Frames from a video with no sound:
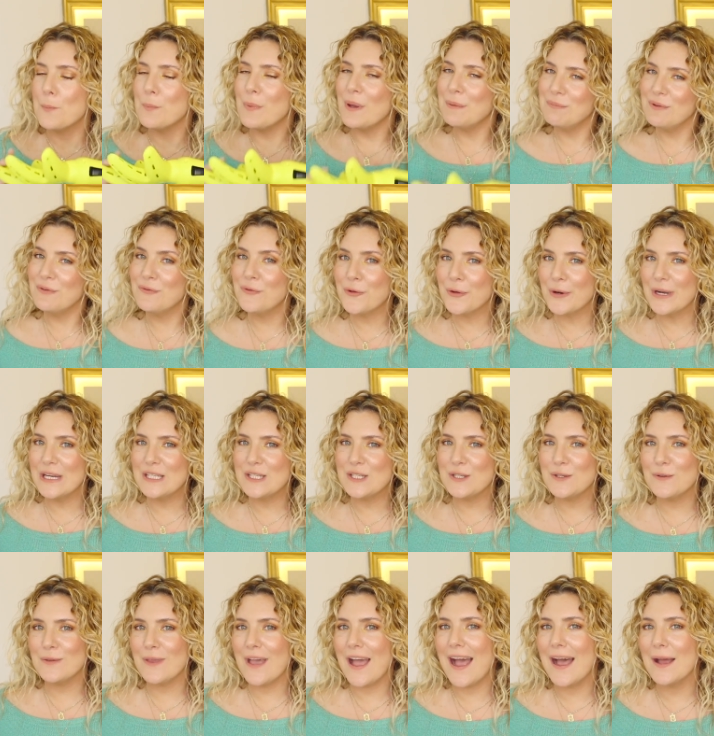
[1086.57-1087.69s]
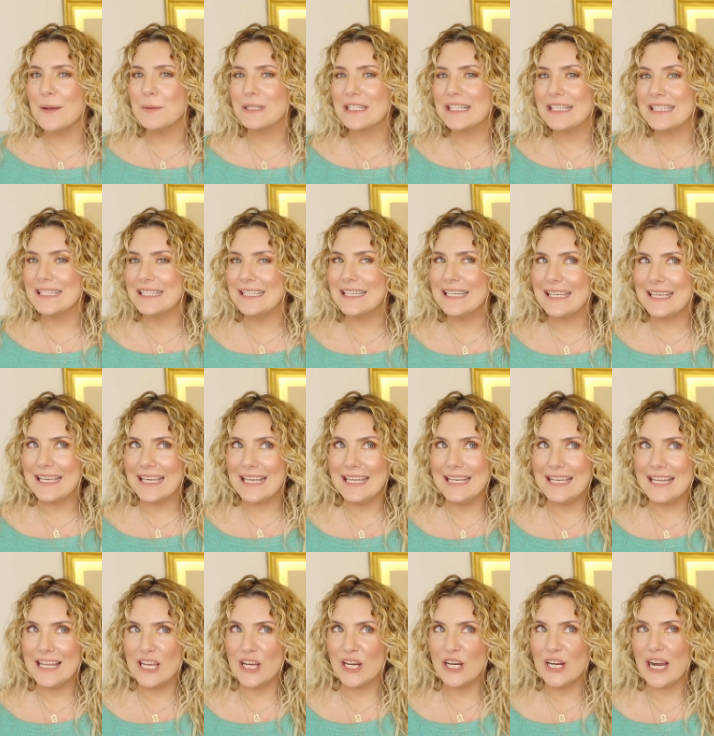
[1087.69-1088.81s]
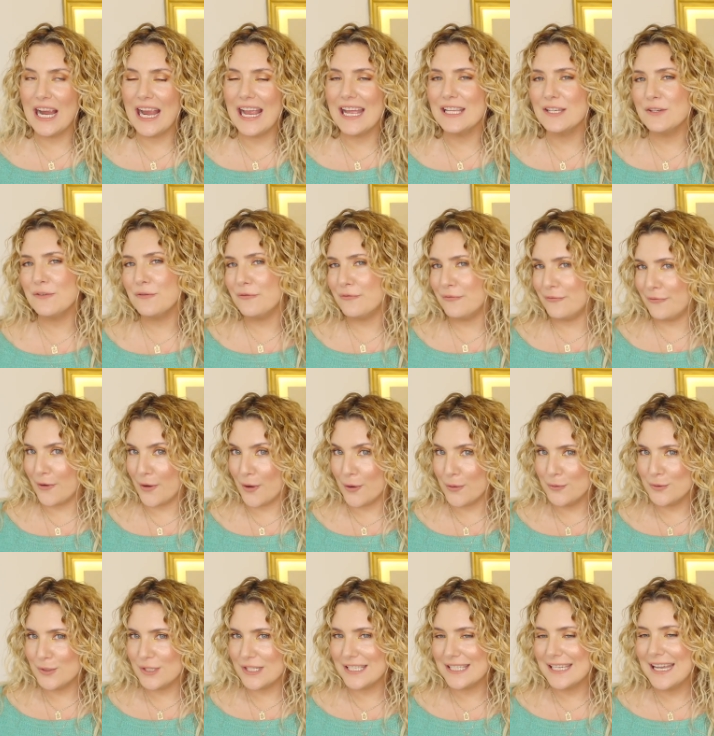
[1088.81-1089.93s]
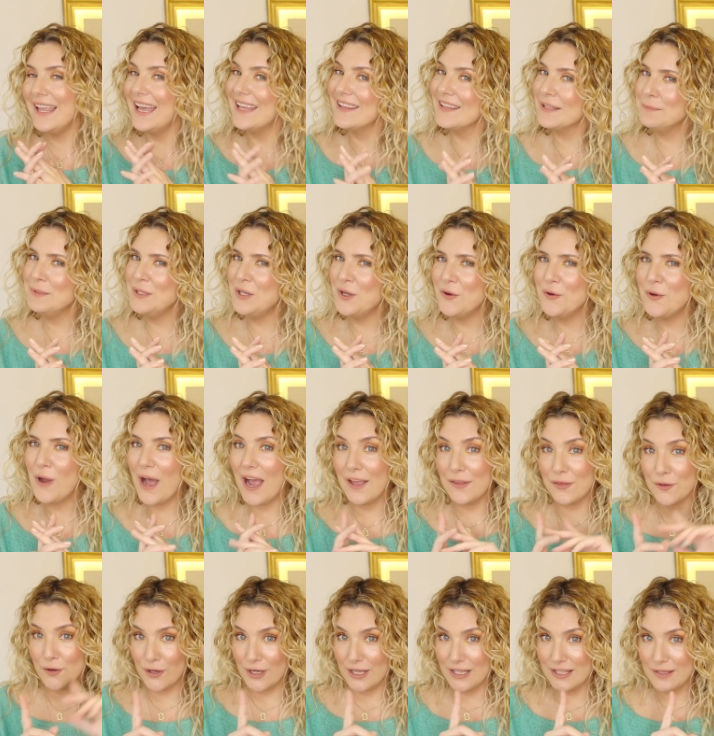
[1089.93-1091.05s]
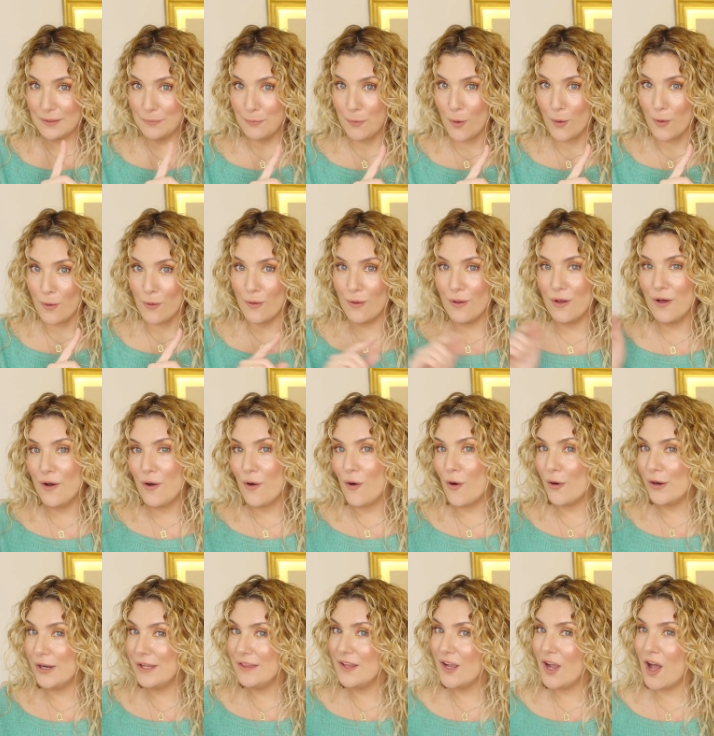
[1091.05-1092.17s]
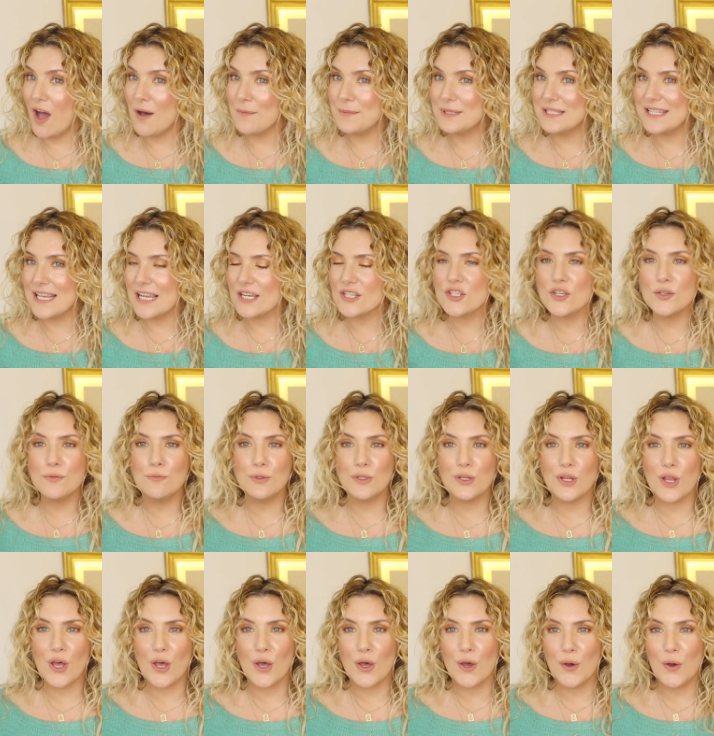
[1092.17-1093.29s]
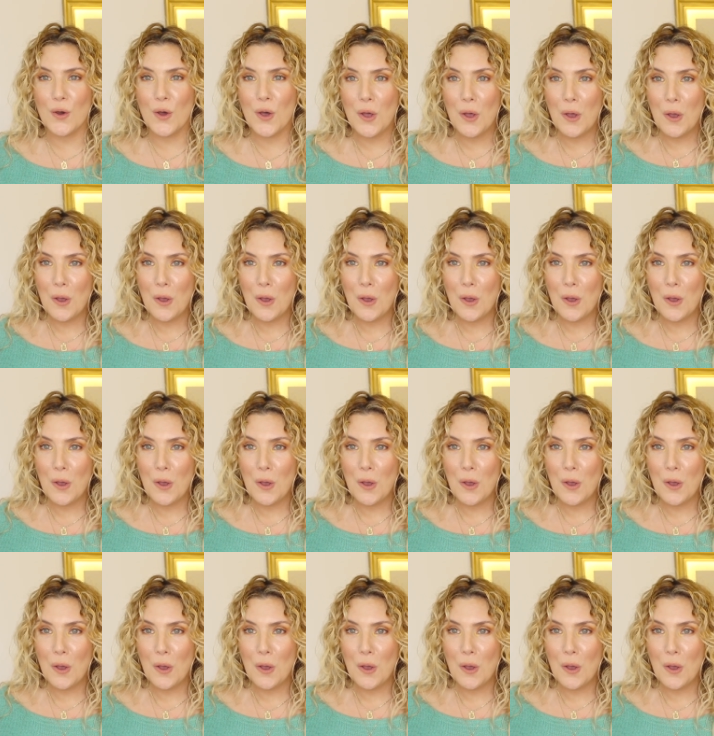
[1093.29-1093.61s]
But before I do that, click in here and vote, and let me know either in the poll or in the comment section below,